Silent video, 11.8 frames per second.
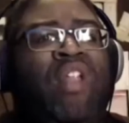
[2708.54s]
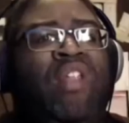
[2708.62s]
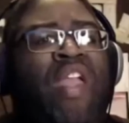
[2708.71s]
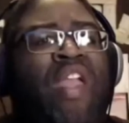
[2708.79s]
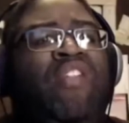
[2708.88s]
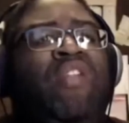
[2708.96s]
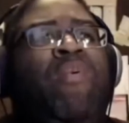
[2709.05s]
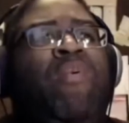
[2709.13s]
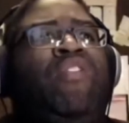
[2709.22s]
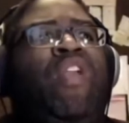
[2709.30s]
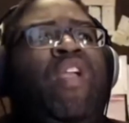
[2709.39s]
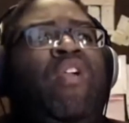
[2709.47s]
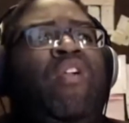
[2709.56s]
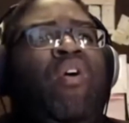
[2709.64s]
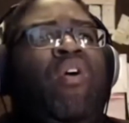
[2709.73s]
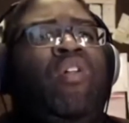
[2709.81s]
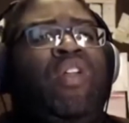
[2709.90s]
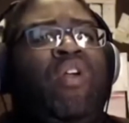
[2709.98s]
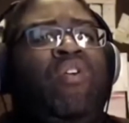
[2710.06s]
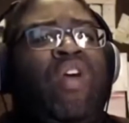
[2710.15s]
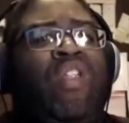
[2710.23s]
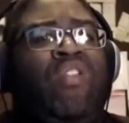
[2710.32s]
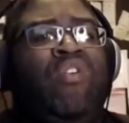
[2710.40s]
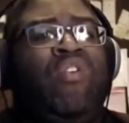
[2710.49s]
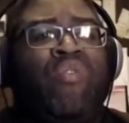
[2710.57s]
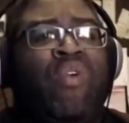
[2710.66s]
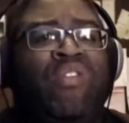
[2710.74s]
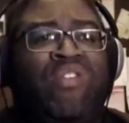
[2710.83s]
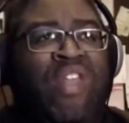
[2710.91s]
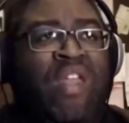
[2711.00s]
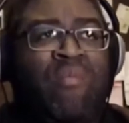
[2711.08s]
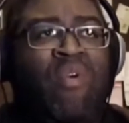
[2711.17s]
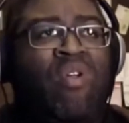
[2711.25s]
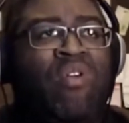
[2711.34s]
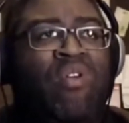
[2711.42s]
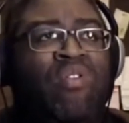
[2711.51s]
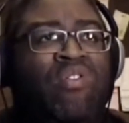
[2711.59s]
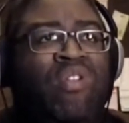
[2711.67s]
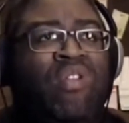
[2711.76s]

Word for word: lazy press ganger and all he knows how to do is run steamrollers,